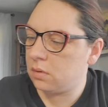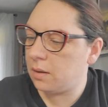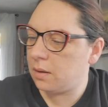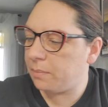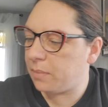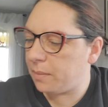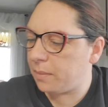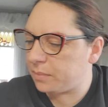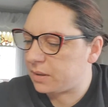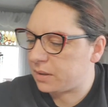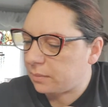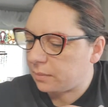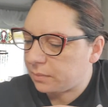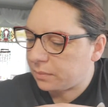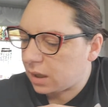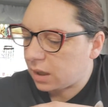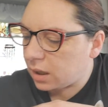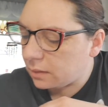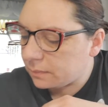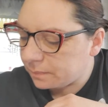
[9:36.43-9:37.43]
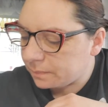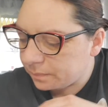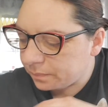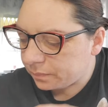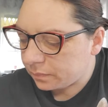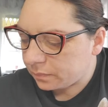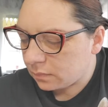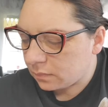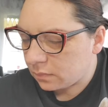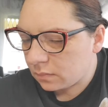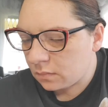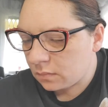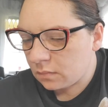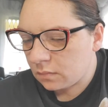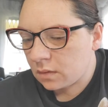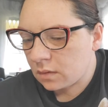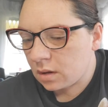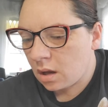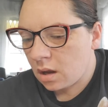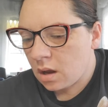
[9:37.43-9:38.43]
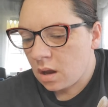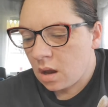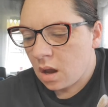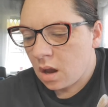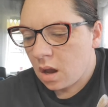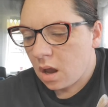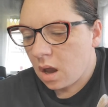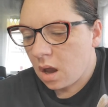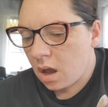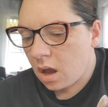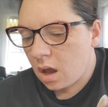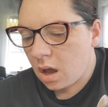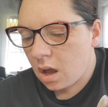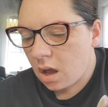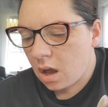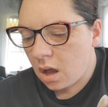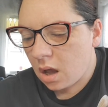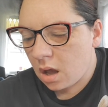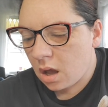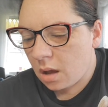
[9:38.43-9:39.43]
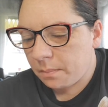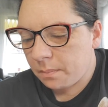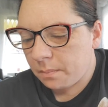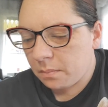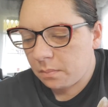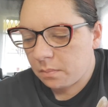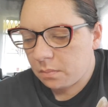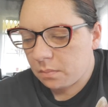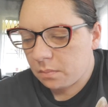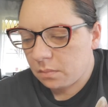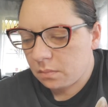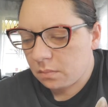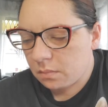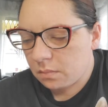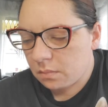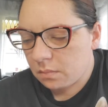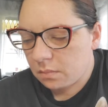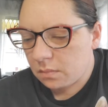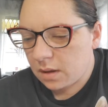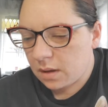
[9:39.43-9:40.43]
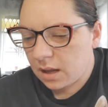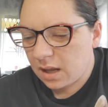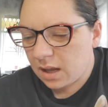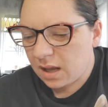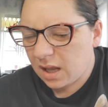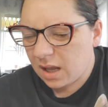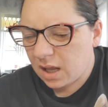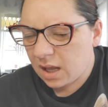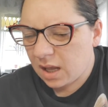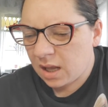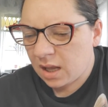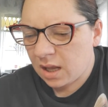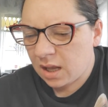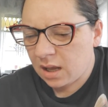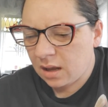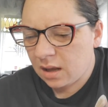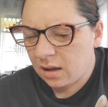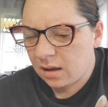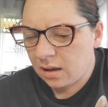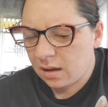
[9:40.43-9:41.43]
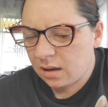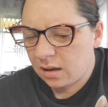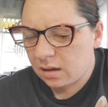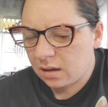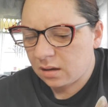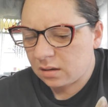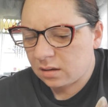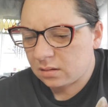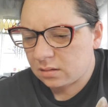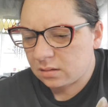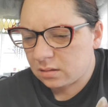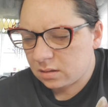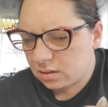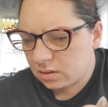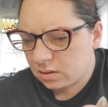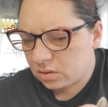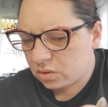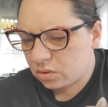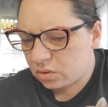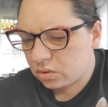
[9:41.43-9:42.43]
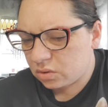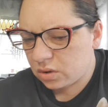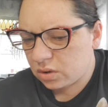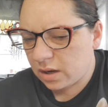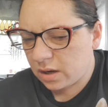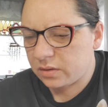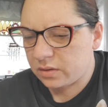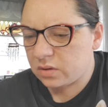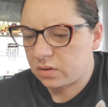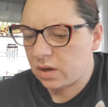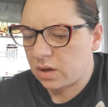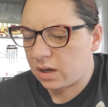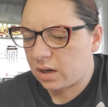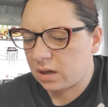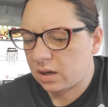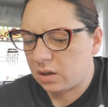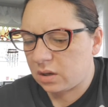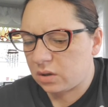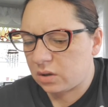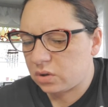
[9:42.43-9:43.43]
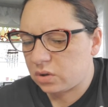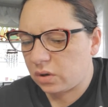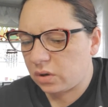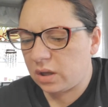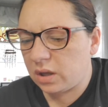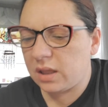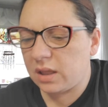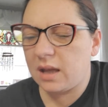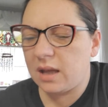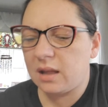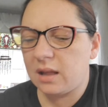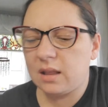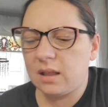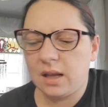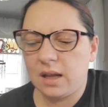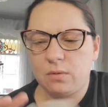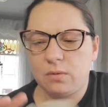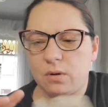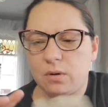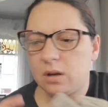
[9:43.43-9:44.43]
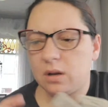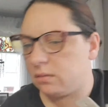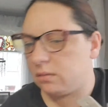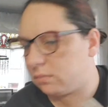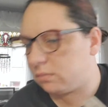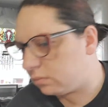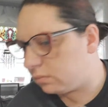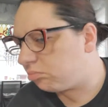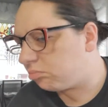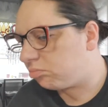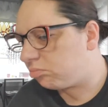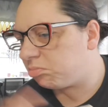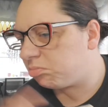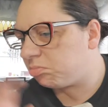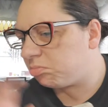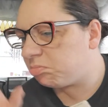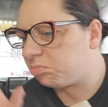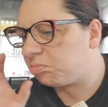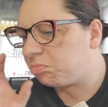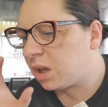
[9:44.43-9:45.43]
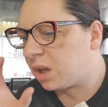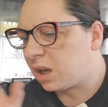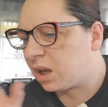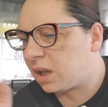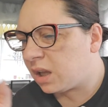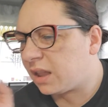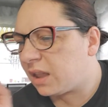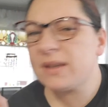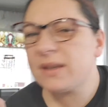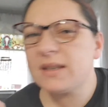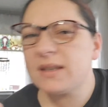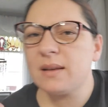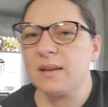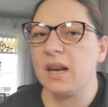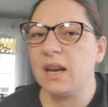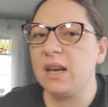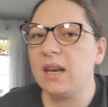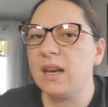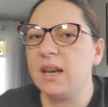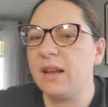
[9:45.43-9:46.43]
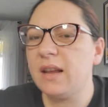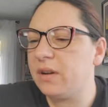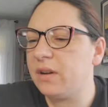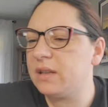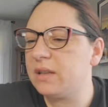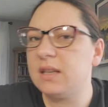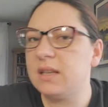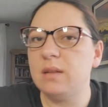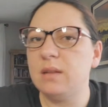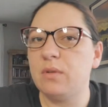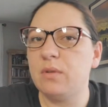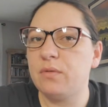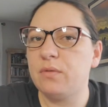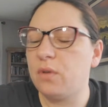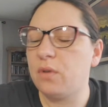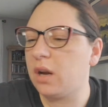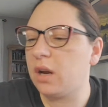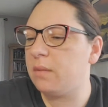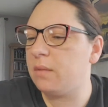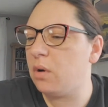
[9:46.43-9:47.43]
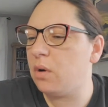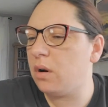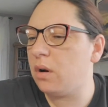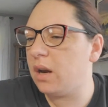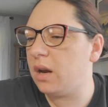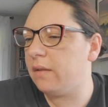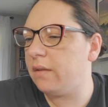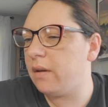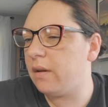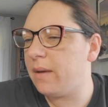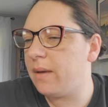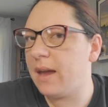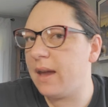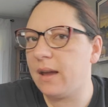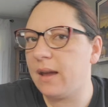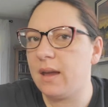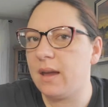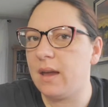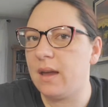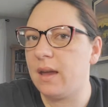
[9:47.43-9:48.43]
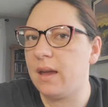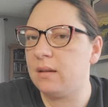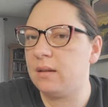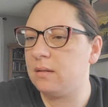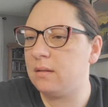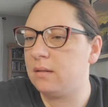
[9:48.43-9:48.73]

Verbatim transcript: Oh, something. Um, and I was trying to gonna show you that like one. There was something I'd never seen before. Good morning, Rebecca.